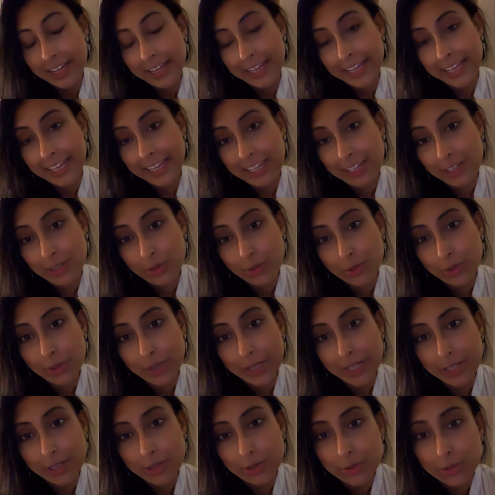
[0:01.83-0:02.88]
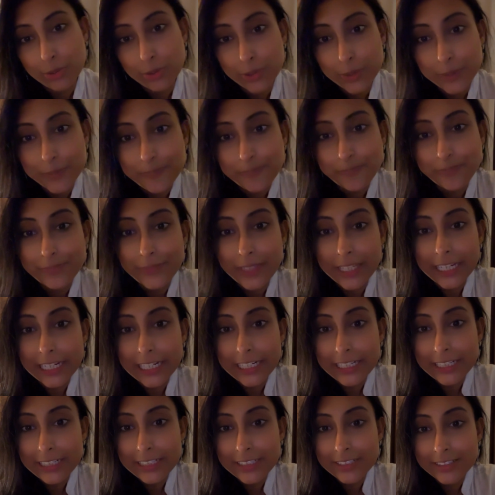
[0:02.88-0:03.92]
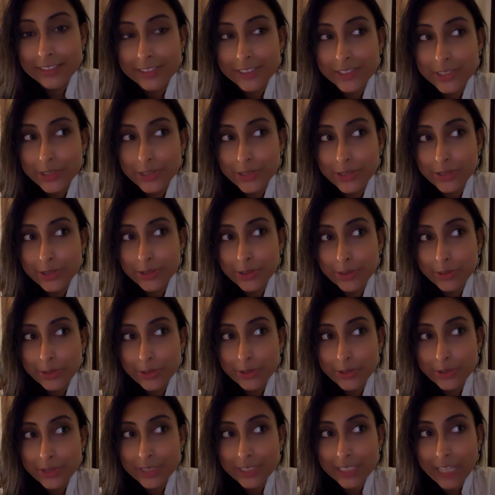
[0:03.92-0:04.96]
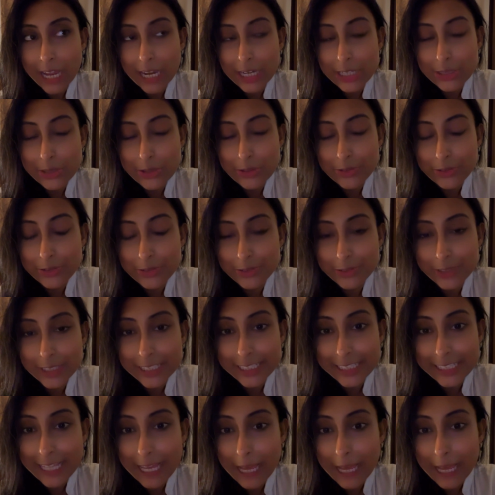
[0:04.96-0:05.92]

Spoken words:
Hello. So to start off with,